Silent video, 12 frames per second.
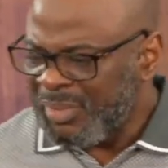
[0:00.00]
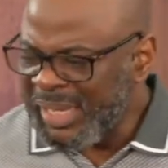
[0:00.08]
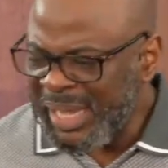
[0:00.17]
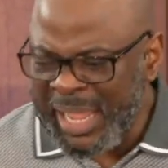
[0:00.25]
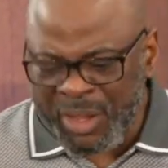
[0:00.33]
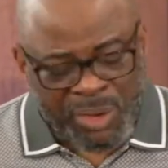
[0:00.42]

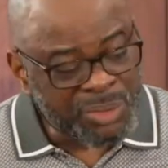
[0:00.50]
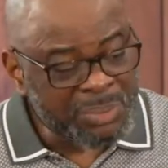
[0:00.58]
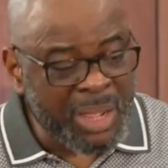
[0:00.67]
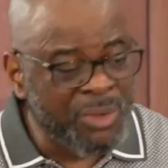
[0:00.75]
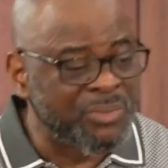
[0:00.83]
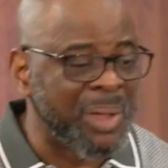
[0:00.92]
I called my
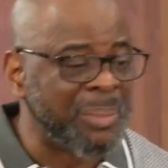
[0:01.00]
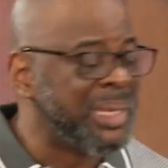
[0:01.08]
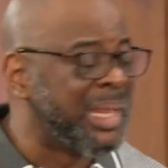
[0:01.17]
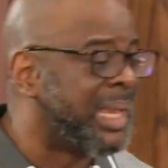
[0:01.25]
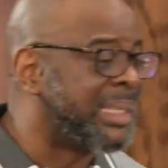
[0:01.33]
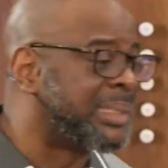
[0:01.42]
whole family
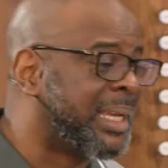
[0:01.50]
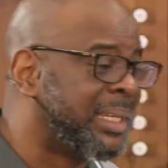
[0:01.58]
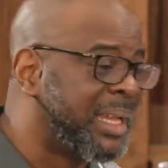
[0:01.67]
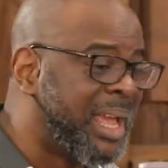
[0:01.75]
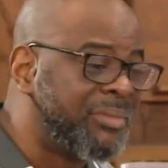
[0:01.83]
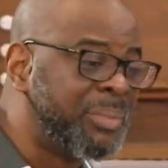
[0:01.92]
and I said,
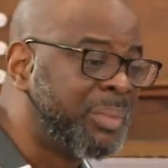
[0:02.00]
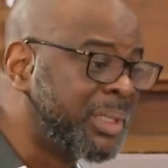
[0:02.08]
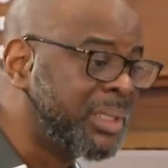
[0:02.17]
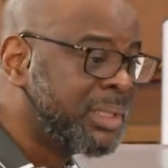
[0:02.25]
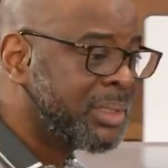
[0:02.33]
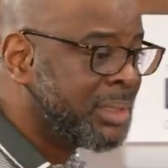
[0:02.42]
everybody,
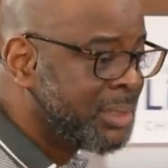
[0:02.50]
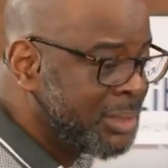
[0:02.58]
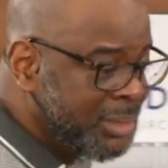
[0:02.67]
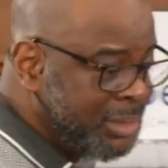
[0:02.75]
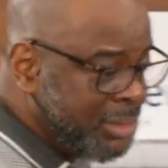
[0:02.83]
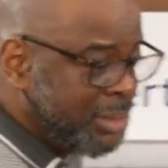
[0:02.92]

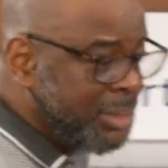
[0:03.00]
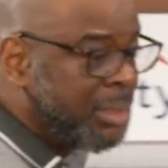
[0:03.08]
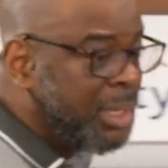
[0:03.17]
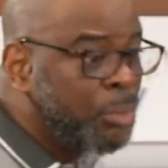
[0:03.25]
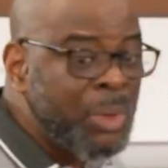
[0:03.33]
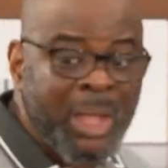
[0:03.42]

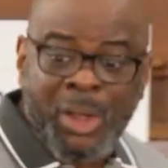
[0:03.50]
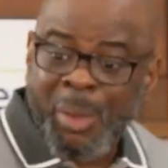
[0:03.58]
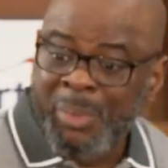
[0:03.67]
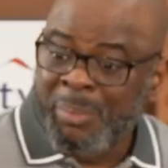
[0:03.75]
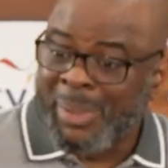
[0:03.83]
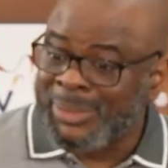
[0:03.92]
we are
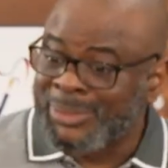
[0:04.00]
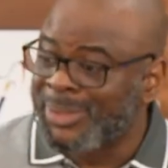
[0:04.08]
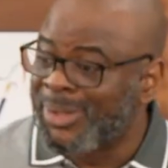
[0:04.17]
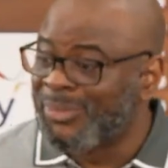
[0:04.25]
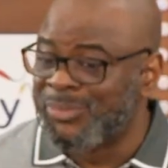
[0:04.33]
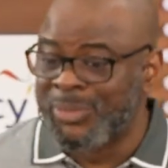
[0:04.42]
coming back to
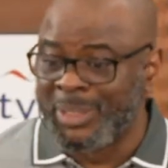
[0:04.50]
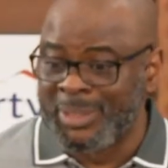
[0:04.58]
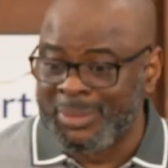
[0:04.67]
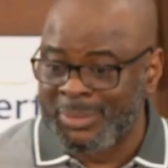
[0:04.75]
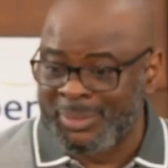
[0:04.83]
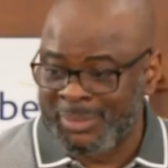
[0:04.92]
God fully.
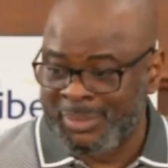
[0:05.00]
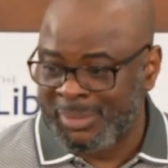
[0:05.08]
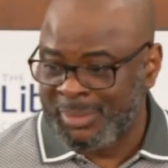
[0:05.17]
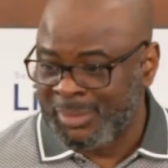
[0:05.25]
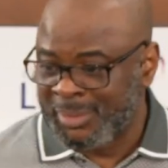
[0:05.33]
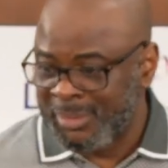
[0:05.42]

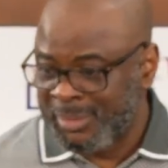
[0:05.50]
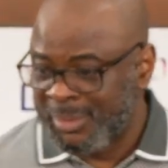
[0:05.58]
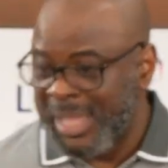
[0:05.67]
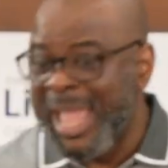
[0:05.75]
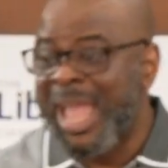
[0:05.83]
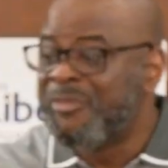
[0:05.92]

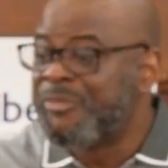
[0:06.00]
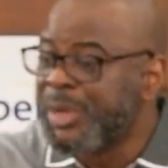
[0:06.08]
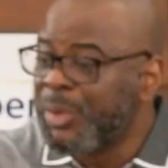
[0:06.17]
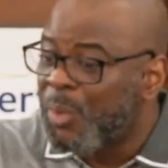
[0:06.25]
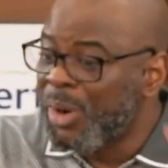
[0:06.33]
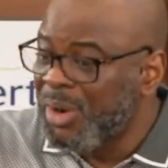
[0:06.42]
Every
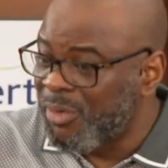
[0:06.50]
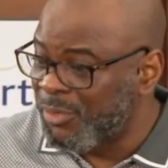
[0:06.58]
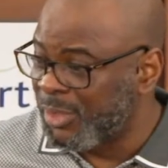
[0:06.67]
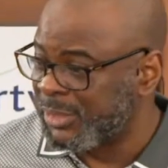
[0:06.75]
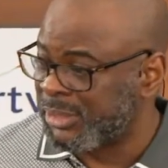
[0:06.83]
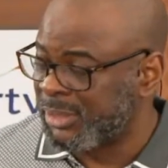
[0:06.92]
one of
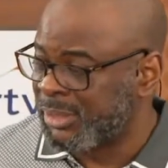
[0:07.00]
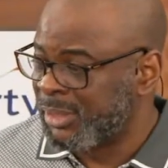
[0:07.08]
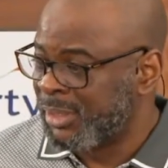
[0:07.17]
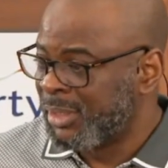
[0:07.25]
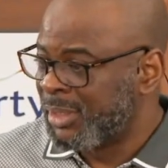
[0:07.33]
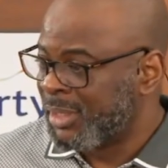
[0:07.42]
us.
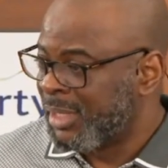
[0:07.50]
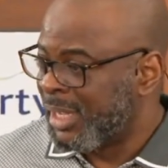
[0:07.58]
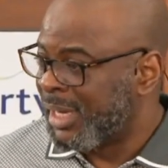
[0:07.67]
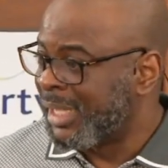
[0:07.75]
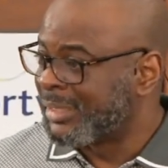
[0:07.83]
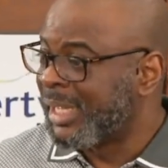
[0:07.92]
And
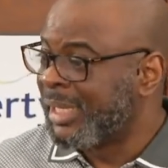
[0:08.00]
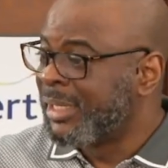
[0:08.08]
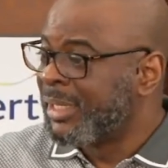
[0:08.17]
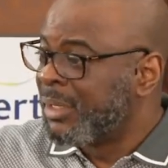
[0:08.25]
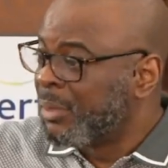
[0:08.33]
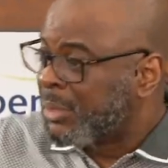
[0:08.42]
I said,
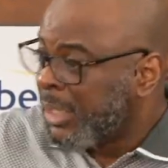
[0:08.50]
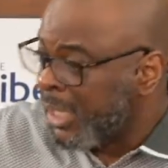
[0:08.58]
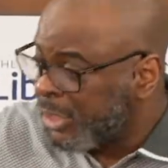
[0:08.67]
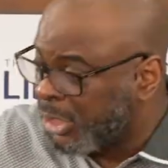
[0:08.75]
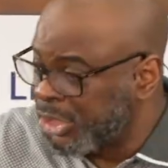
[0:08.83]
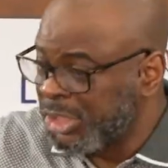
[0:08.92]

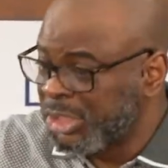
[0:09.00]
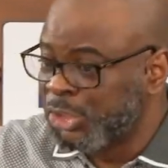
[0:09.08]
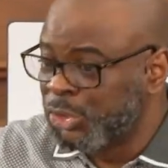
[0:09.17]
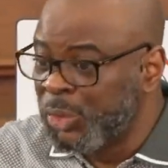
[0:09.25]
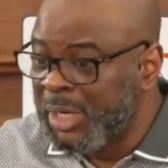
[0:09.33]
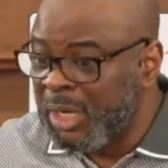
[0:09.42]
the church is
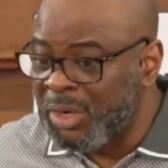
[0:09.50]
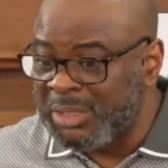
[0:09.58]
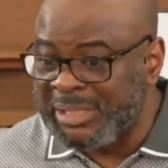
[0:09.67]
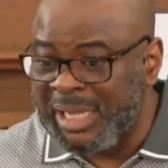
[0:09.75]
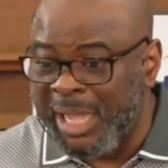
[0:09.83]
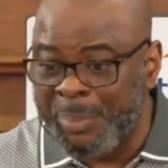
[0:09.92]
doing a cluster
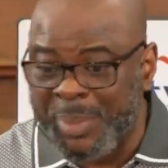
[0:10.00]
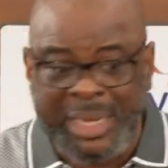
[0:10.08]
campaign.